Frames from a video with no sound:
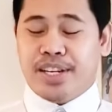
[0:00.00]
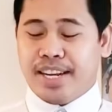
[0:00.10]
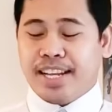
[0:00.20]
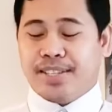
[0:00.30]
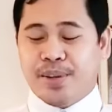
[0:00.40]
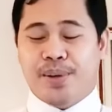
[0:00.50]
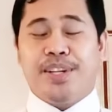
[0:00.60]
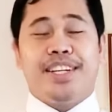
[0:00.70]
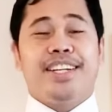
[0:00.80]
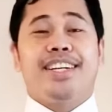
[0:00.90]
That's
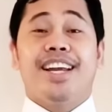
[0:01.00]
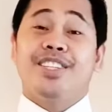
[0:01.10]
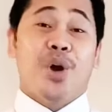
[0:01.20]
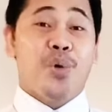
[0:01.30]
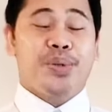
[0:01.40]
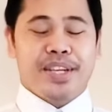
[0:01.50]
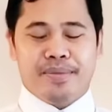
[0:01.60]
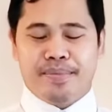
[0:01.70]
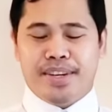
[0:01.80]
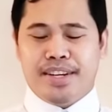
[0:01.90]
good. That's awesome.